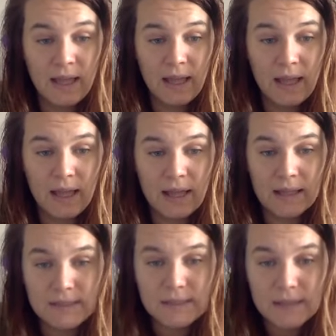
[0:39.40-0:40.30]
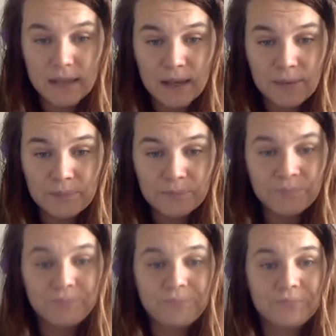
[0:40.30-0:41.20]
as um,
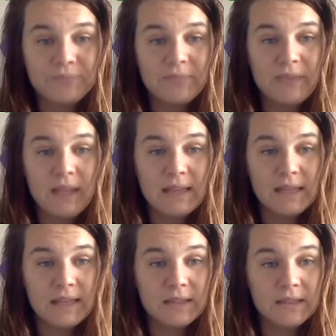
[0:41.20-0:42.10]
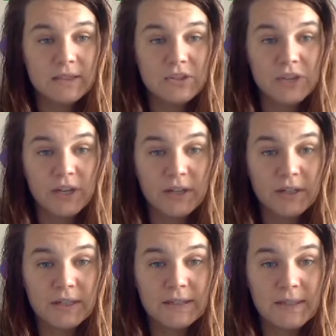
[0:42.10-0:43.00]
as I get this shared.
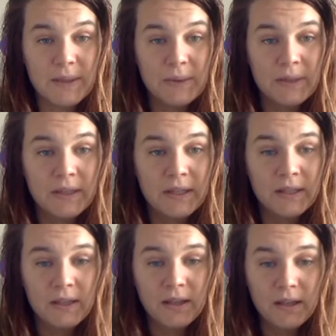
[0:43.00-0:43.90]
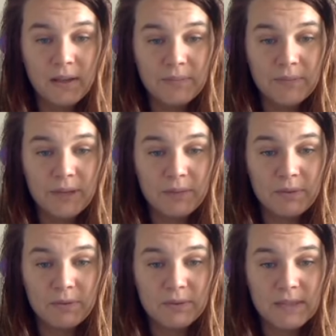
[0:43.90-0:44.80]
So um, I hope
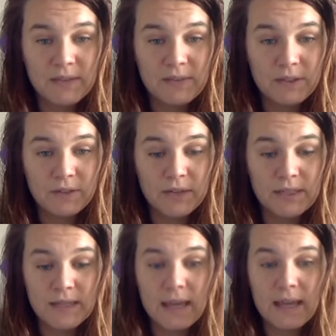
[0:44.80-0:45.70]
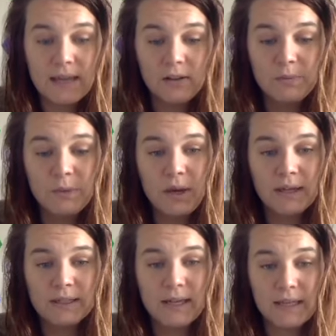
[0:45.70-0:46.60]
everyone's having a great day. I hope you had
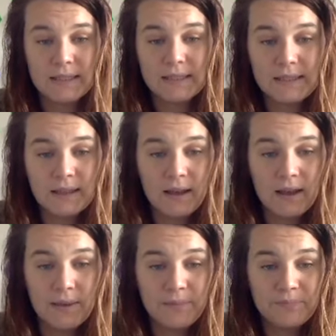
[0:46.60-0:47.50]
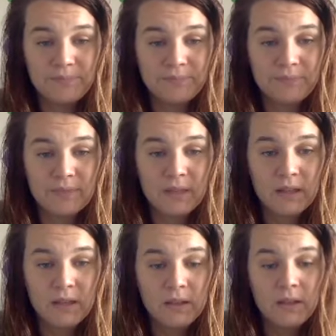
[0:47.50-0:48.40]
a nice um,
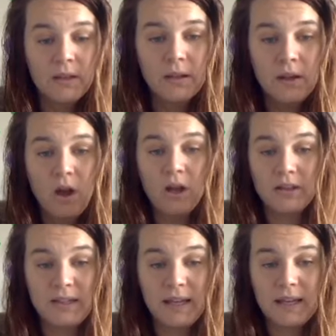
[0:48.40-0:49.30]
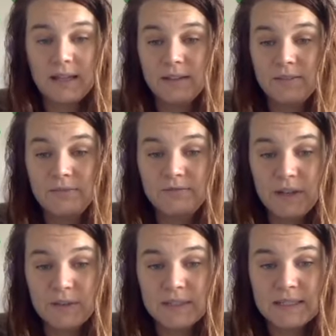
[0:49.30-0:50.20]
holiday
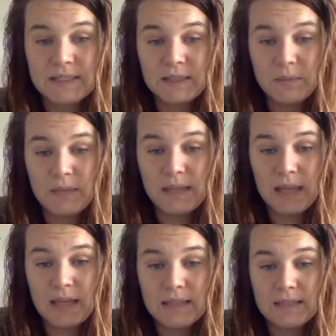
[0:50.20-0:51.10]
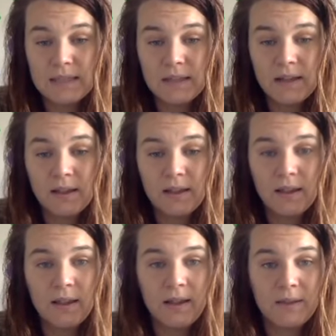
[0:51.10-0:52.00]
Veterans Day weekend.
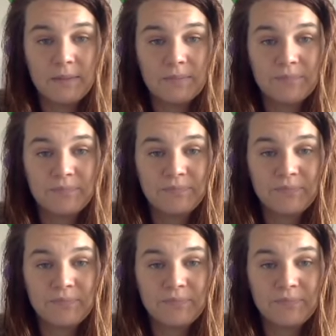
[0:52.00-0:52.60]
Um,